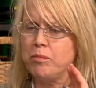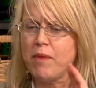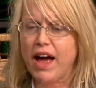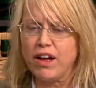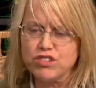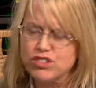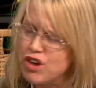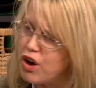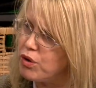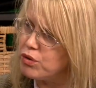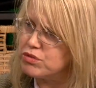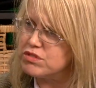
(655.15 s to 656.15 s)

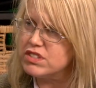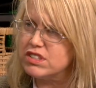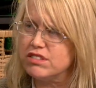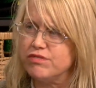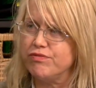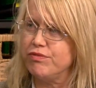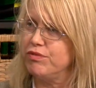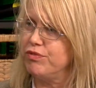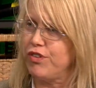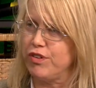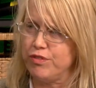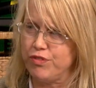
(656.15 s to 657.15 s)
milestones
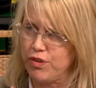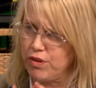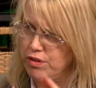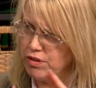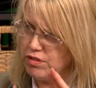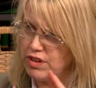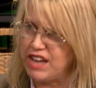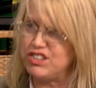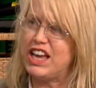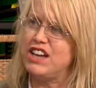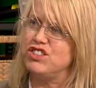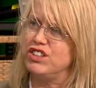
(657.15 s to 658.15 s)
for
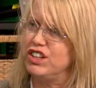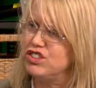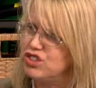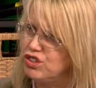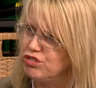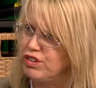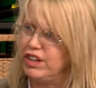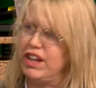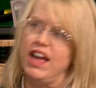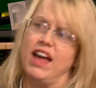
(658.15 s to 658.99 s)
education and children,